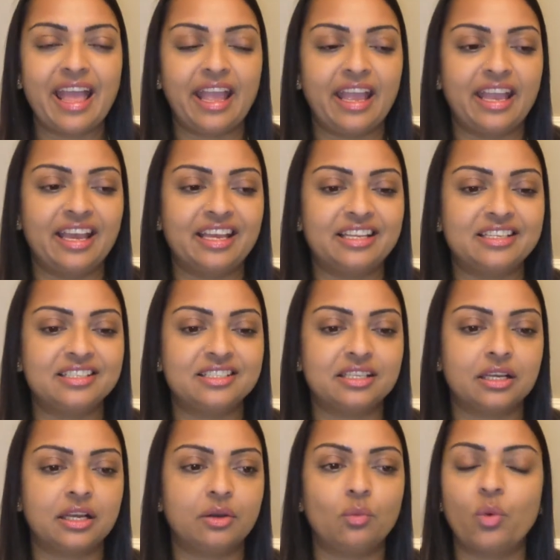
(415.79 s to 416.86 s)
And
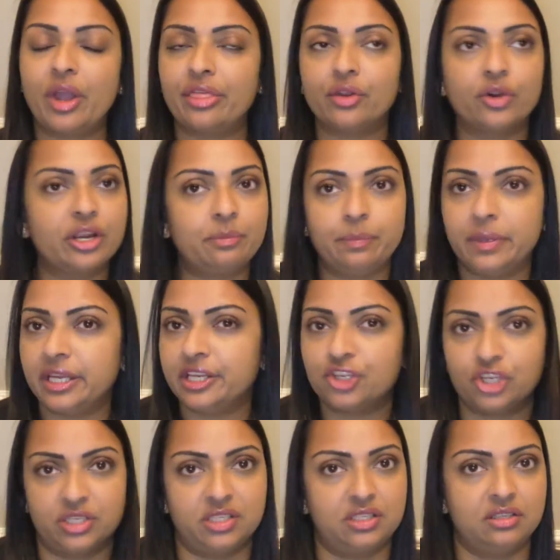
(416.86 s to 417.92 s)
whether it be
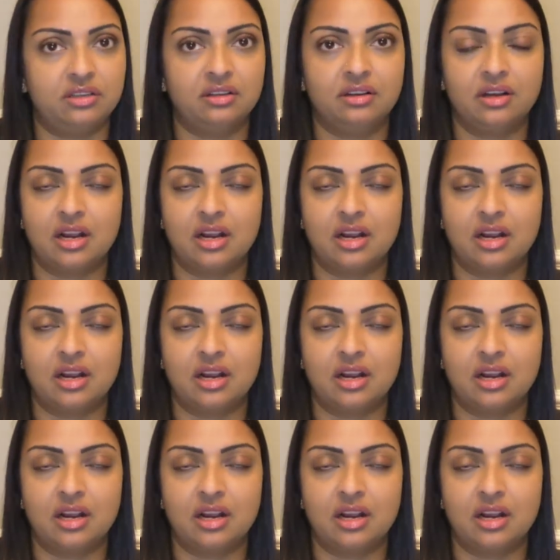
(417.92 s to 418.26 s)
just